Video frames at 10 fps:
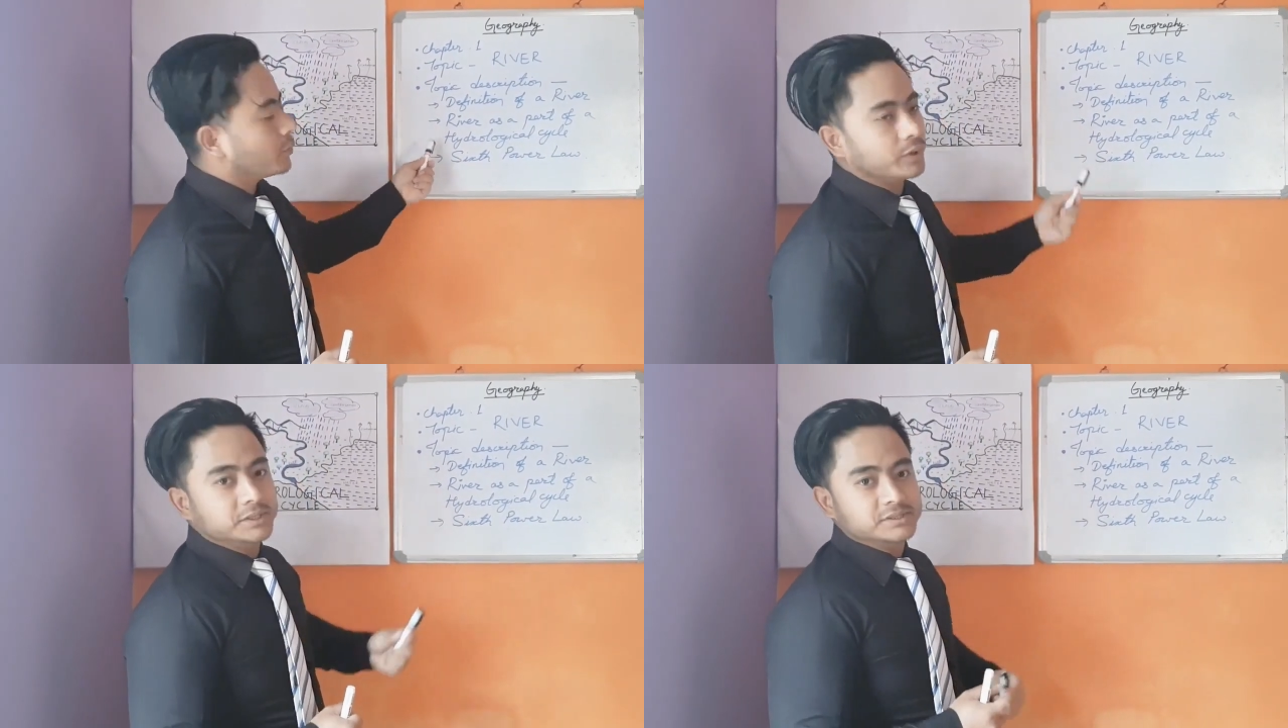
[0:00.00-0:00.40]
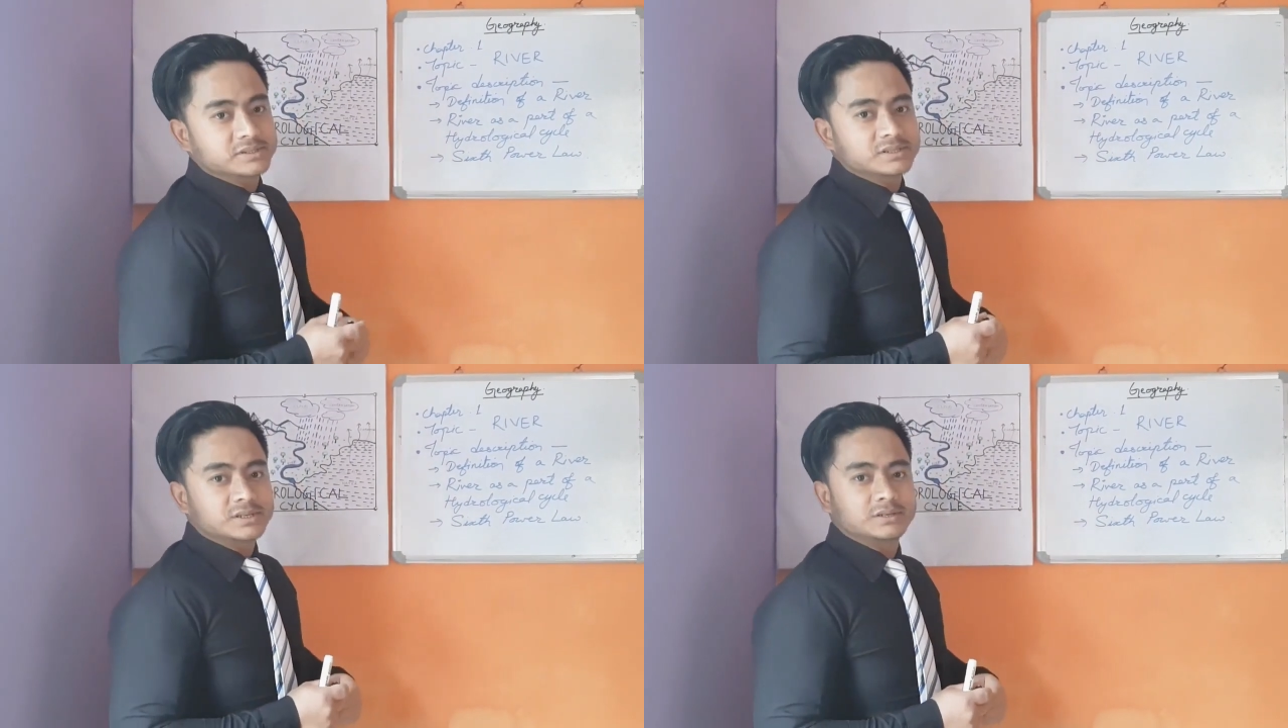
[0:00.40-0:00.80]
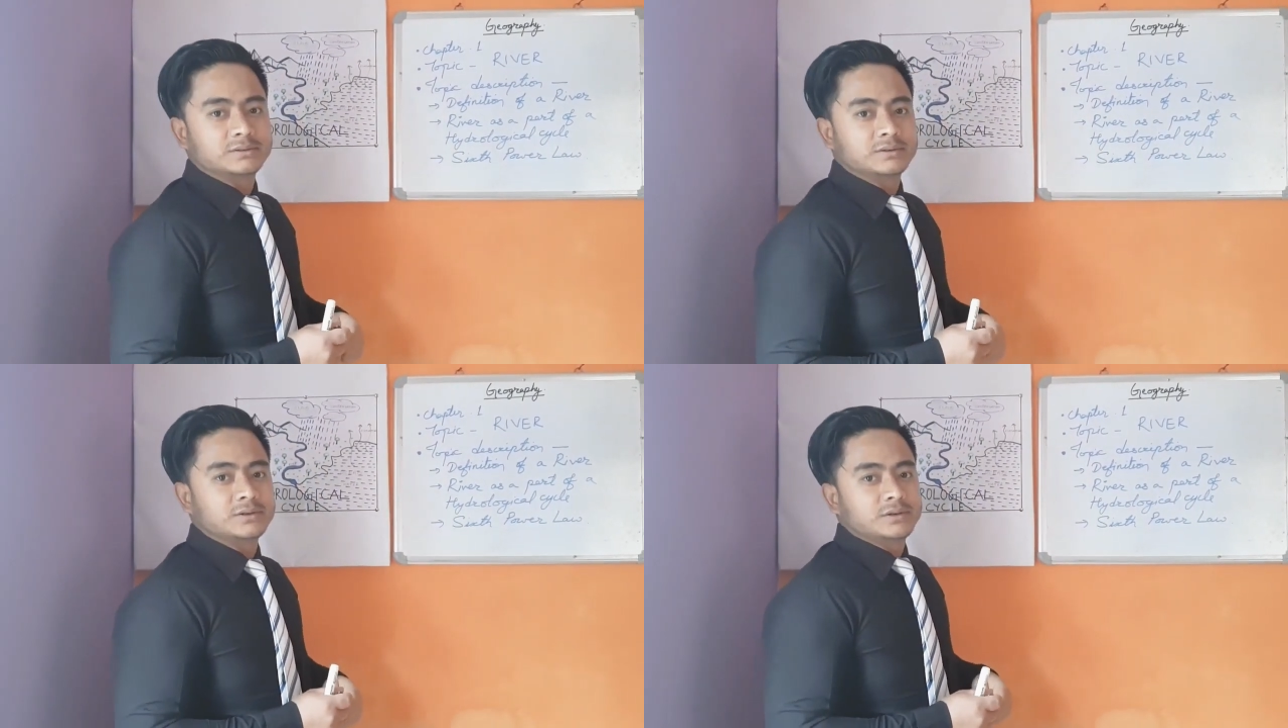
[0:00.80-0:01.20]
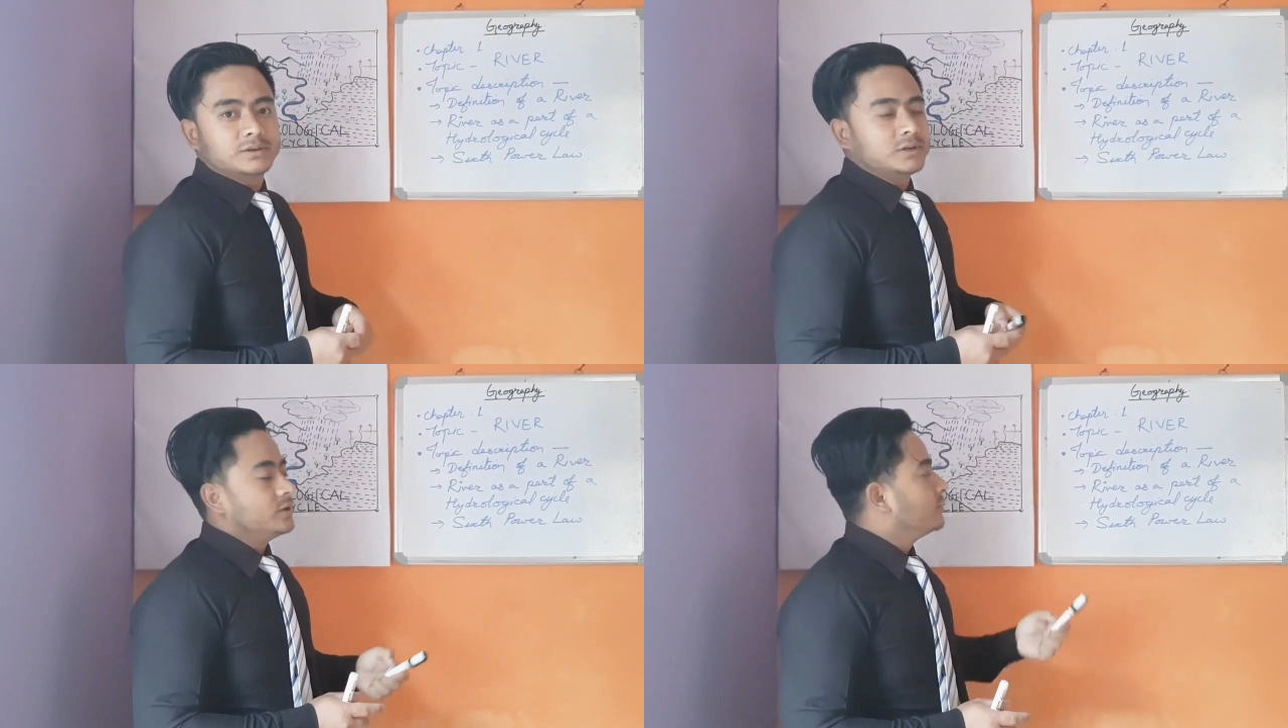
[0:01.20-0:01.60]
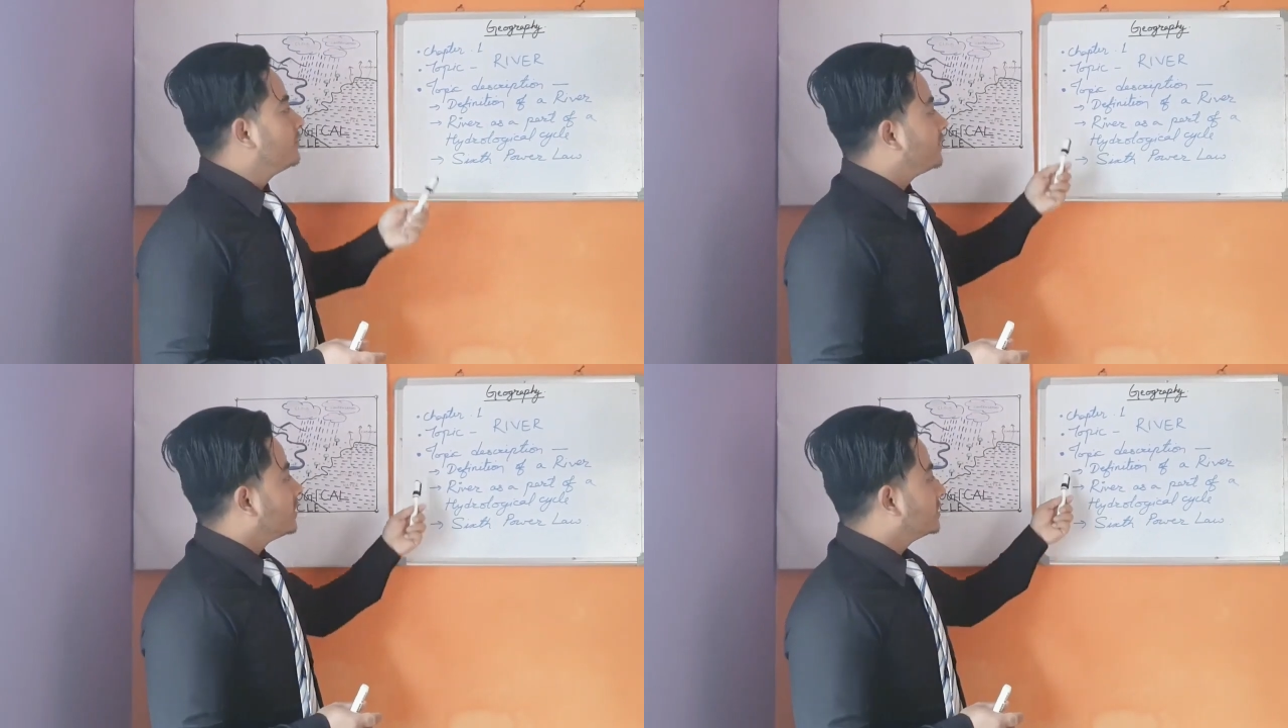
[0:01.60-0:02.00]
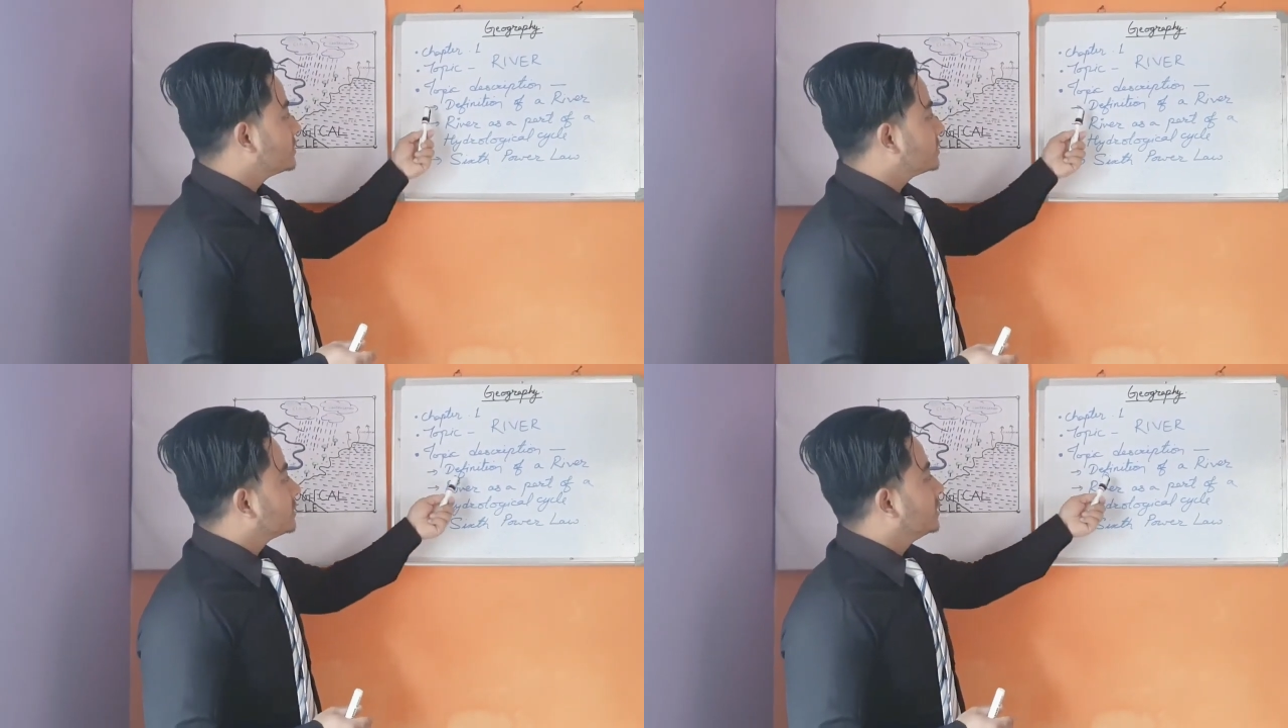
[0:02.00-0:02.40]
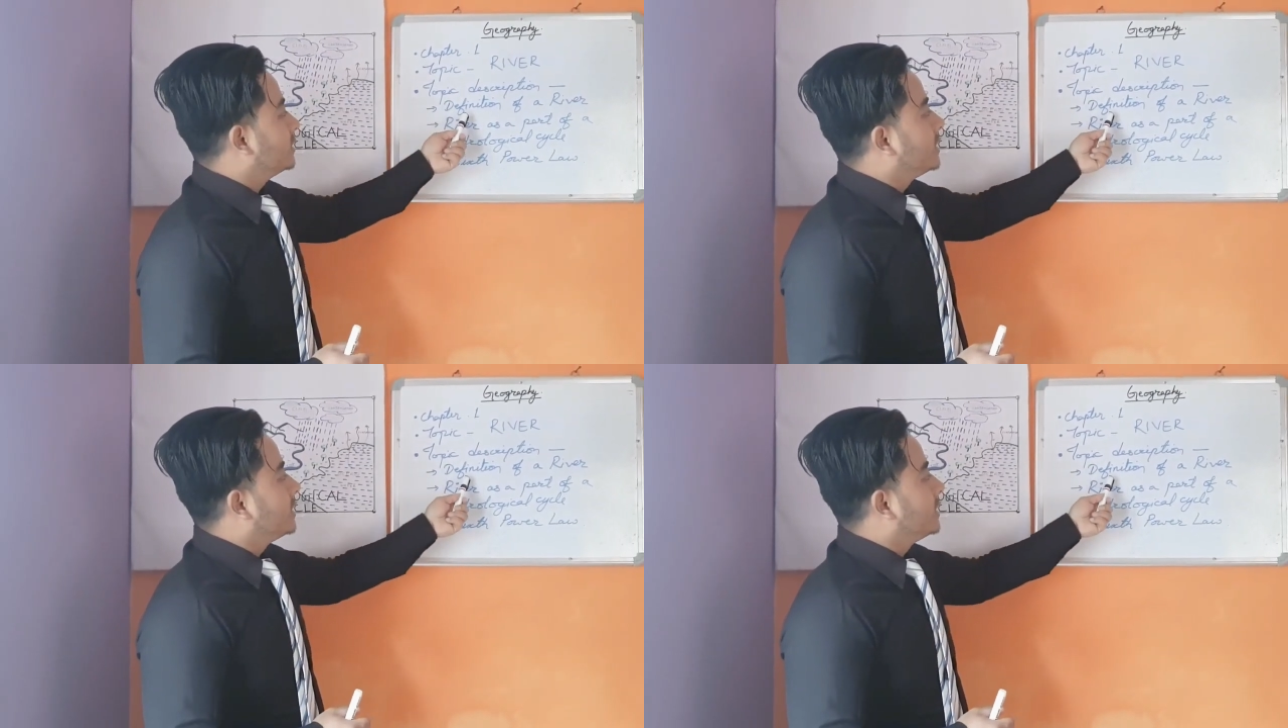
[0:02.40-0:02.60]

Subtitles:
points. First,